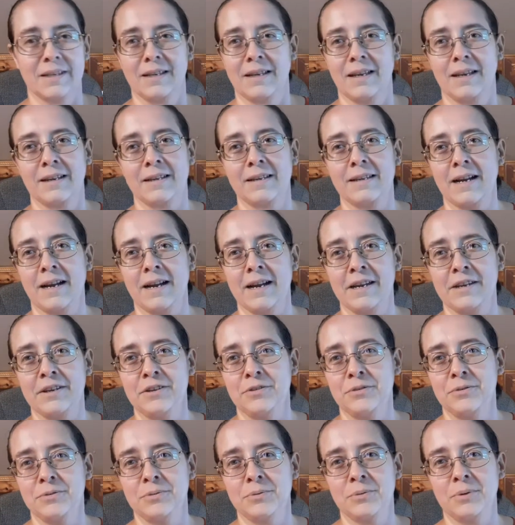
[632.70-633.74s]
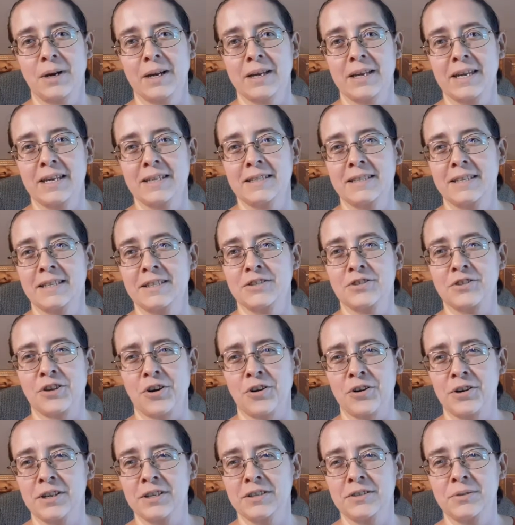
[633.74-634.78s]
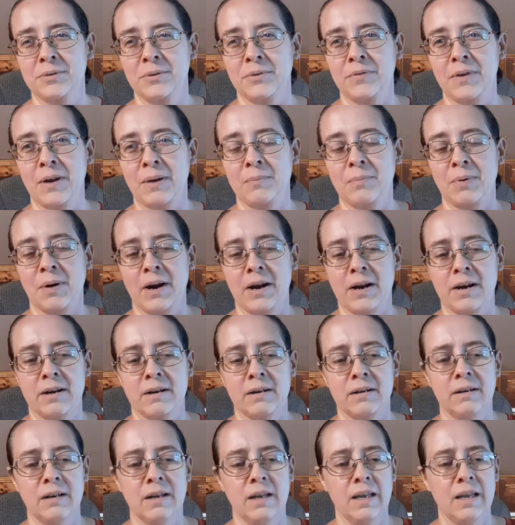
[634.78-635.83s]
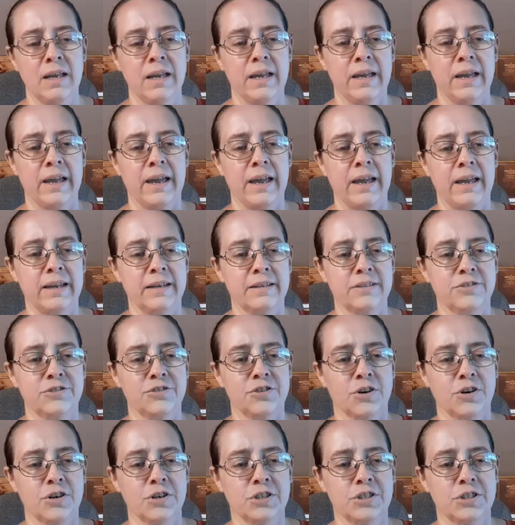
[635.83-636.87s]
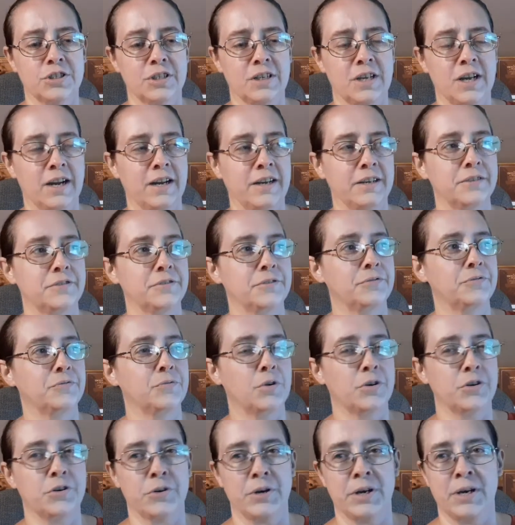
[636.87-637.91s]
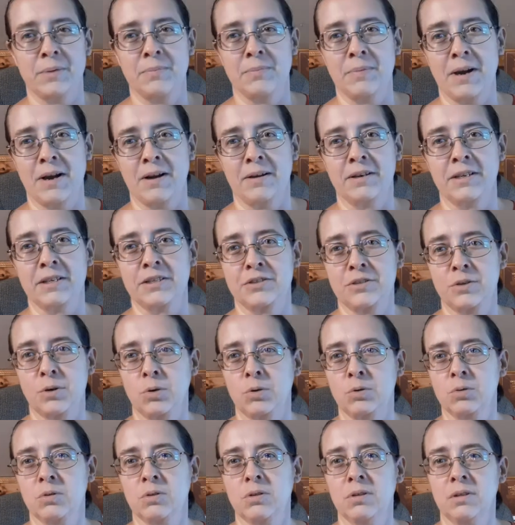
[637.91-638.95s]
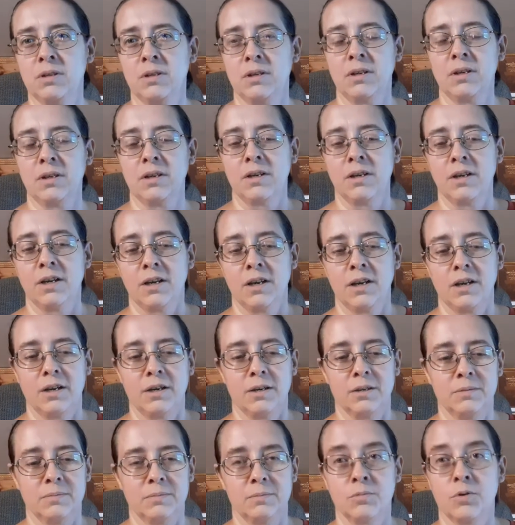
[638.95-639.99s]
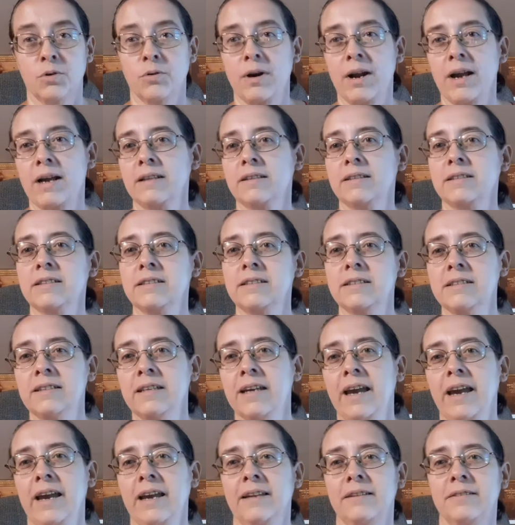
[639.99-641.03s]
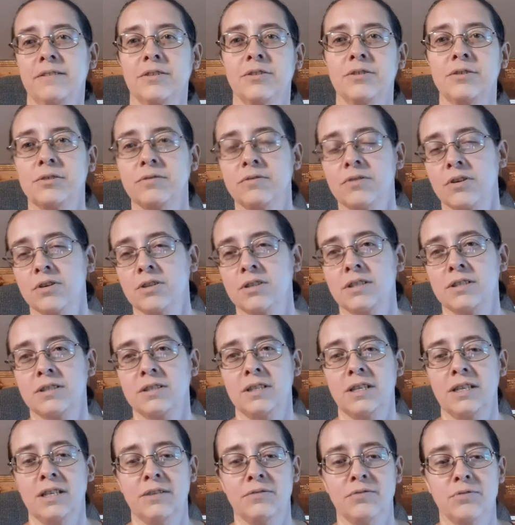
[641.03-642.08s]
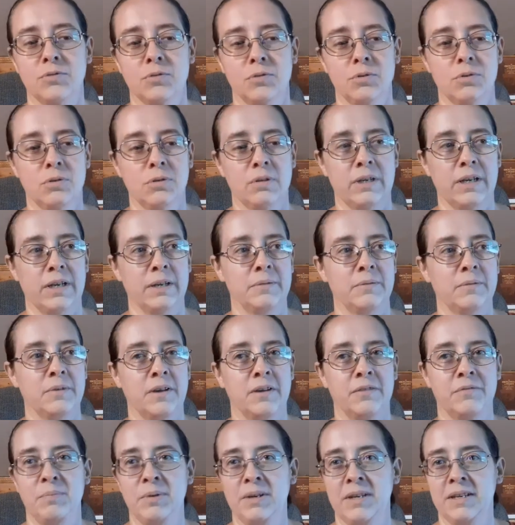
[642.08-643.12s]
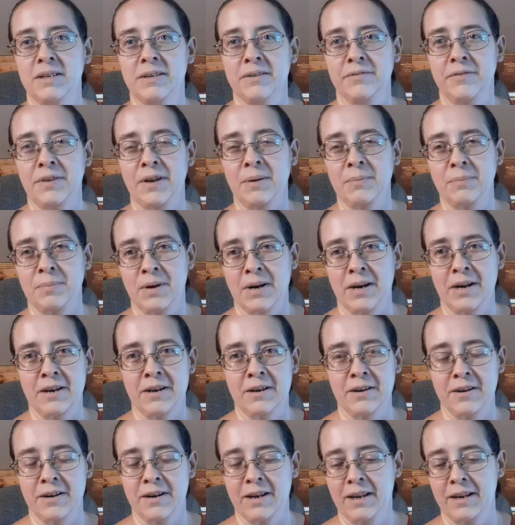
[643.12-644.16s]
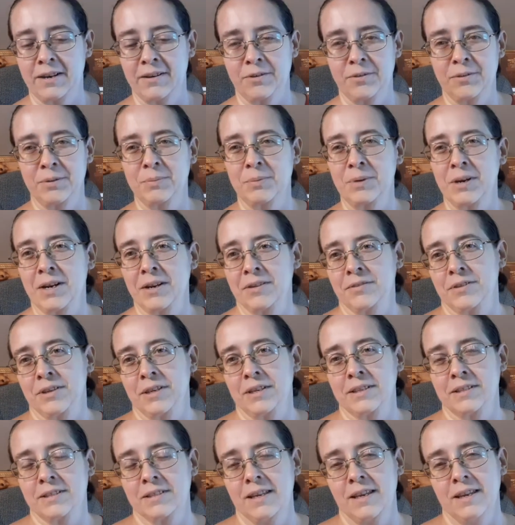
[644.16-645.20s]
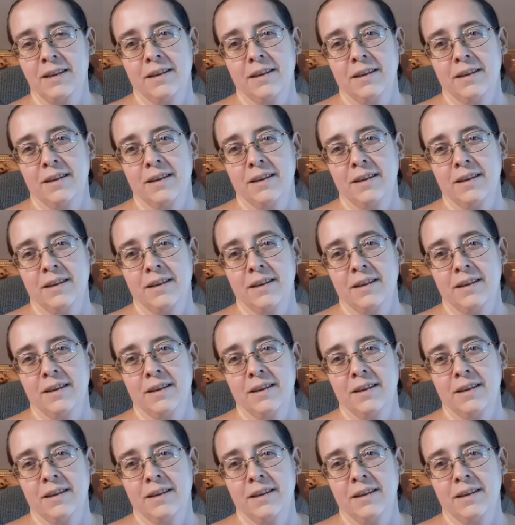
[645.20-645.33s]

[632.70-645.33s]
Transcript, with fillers: a guy who I guess gets turned into a vampire and starts kind of wondering about his own uh, morality and the good versus evil and of being a vampire and all them kind of things.